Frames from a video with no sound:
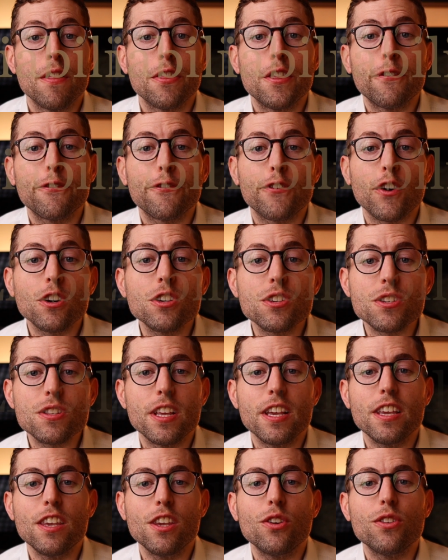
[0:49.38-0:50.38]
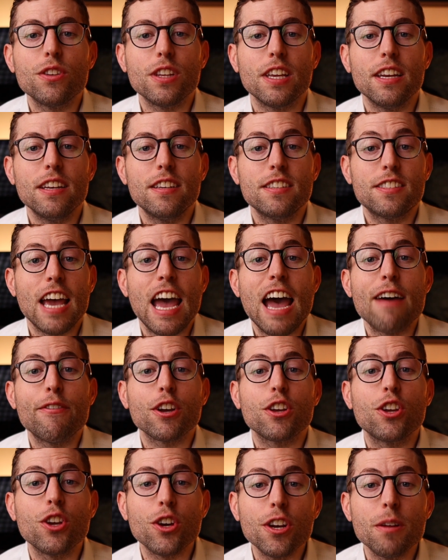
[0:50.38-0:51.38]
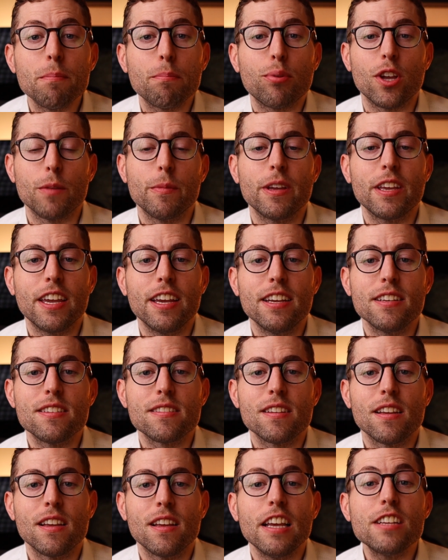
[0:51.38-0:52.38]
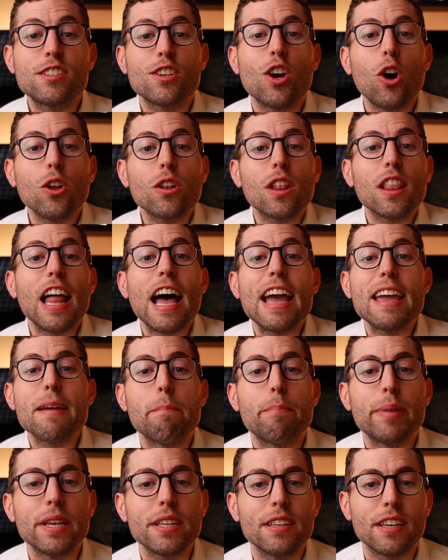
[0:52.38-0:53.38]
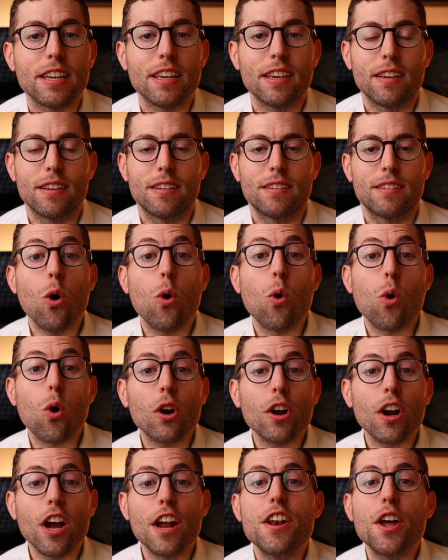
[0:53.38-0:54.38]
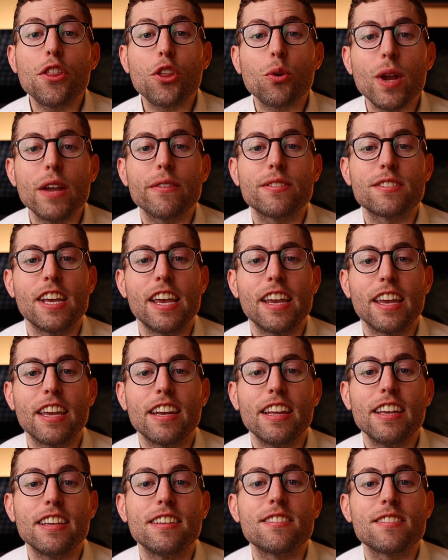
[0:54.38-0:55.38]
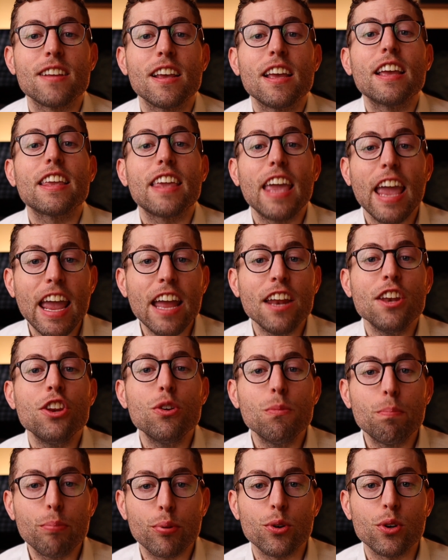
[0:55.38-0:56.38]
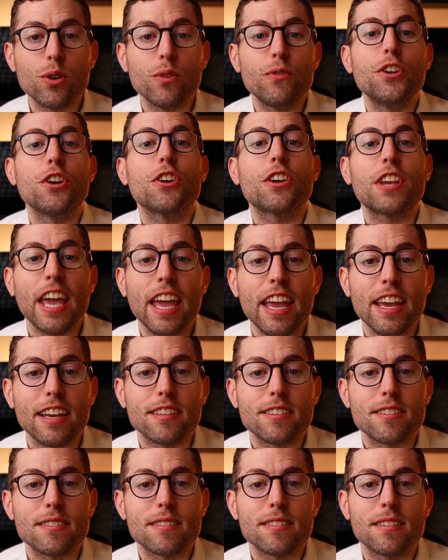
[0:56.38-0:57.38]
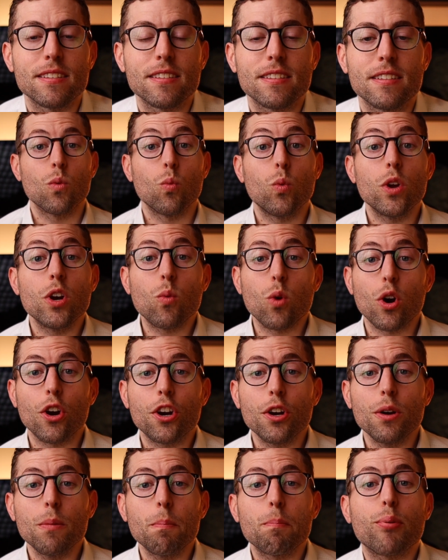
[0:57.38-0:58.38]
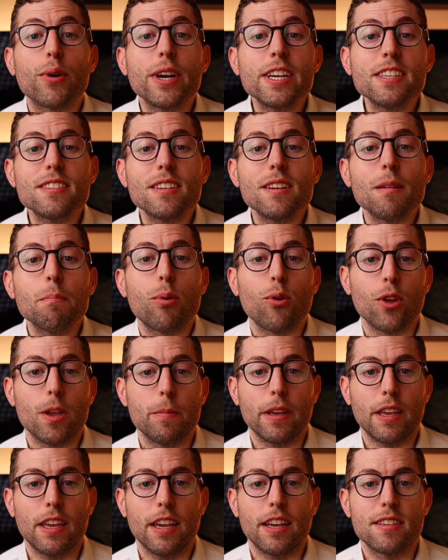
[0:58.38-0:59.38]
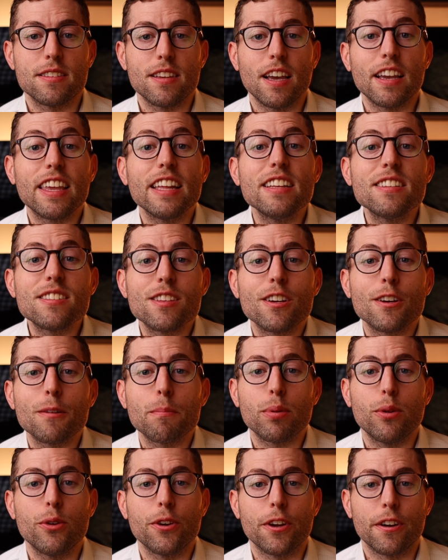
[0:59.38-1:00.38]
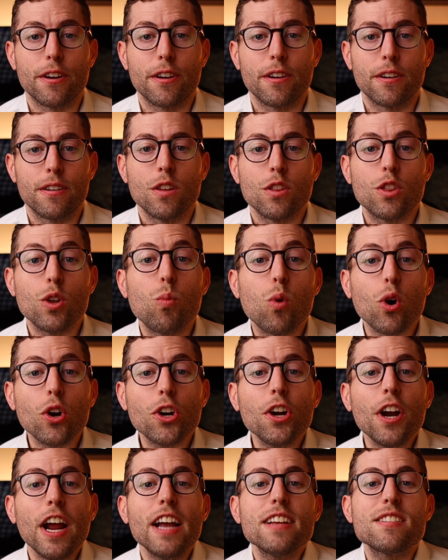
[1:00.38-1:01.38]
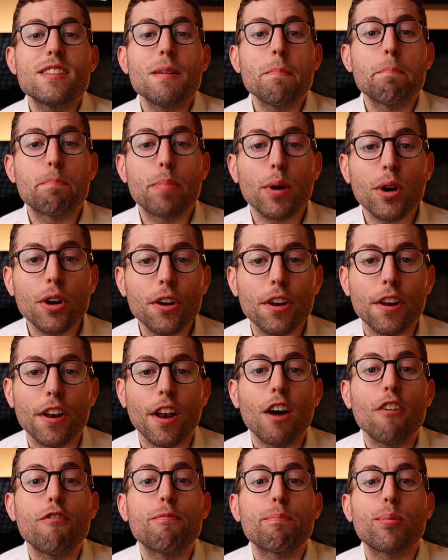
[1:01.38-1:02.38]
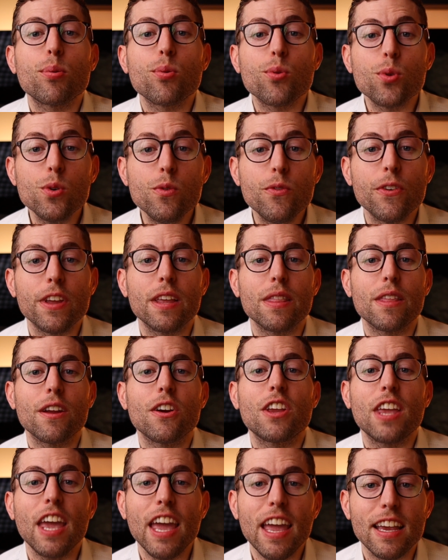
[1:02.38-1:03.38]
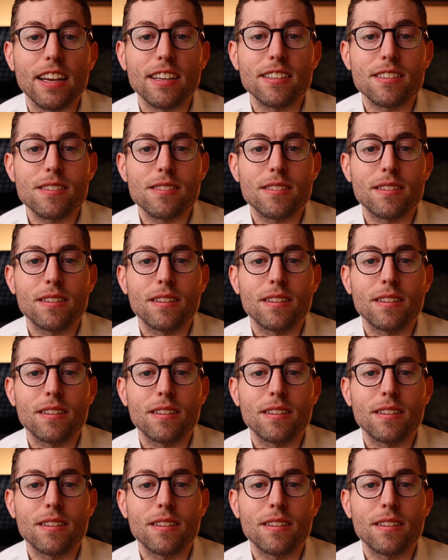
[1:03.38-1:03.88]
The first thing you'll need to have a good employment case is called liability, or another way of saying it is, can you prove your case? When a worker brings an employment case against their employer, the worker has the burden of proving their case.